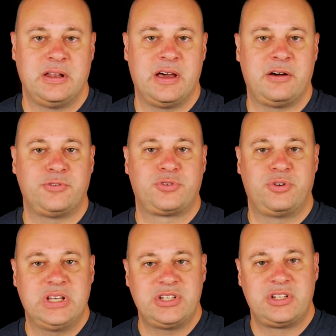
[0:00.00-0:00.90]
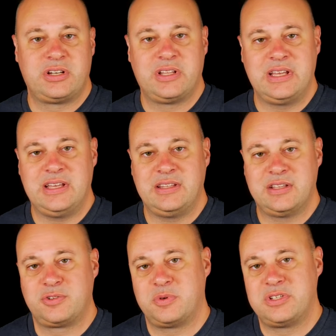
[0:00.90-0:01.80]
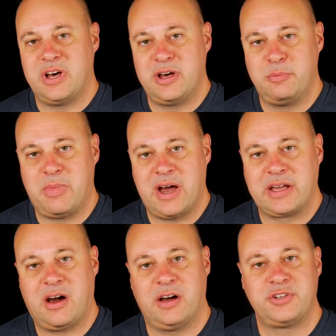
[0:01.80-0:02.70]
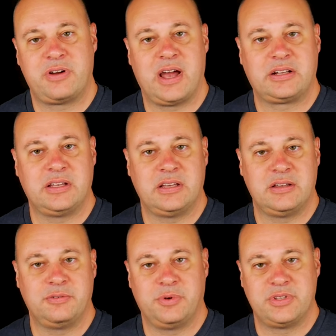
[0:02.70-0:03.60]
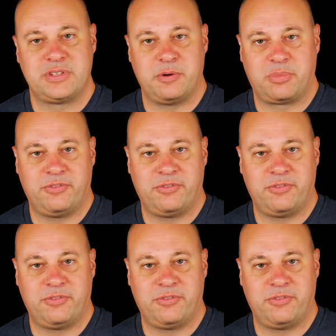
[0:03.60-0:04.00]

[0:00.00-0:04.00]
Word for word: Now, traditionally, this was done by contracting with some